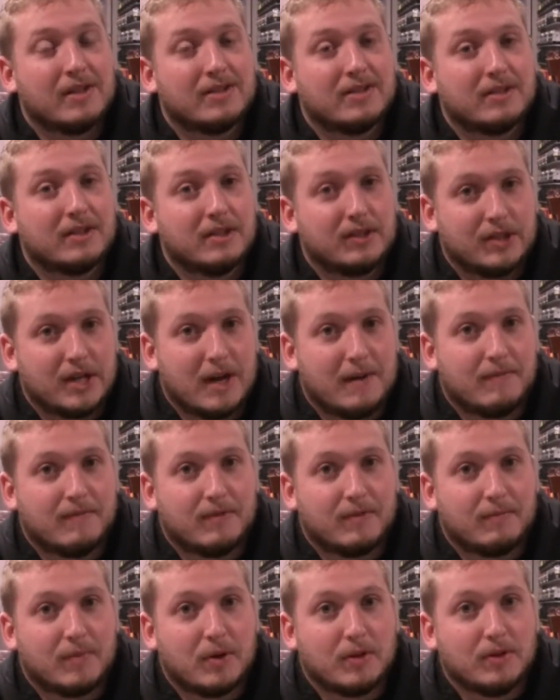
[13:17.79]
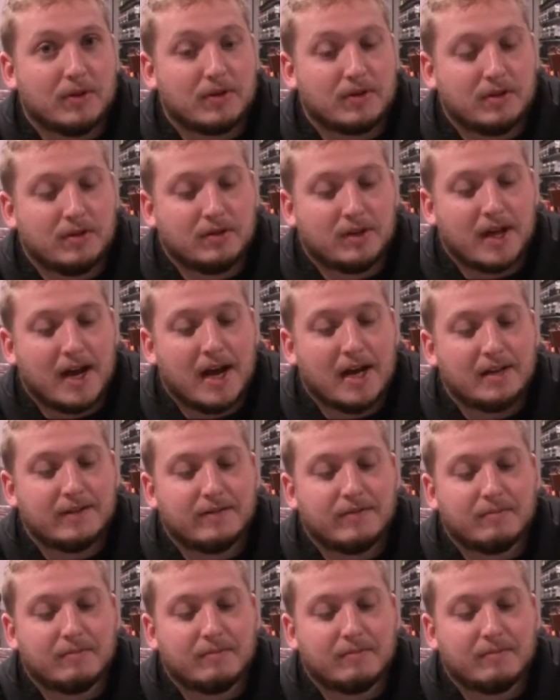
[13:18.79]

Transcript: So good job for both those 2 guys.